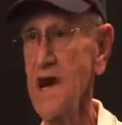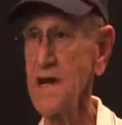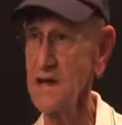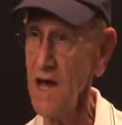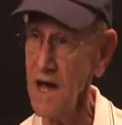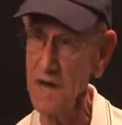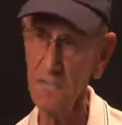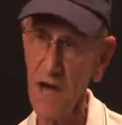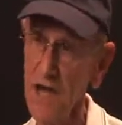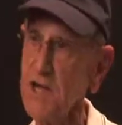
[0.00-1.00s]

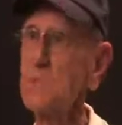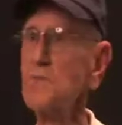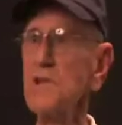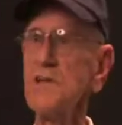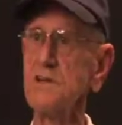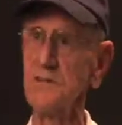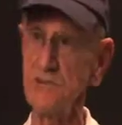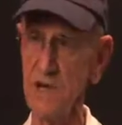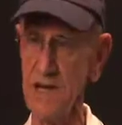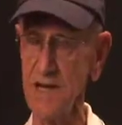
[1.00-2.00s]
I completed the
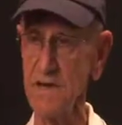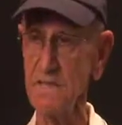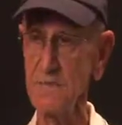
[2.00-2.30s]
training.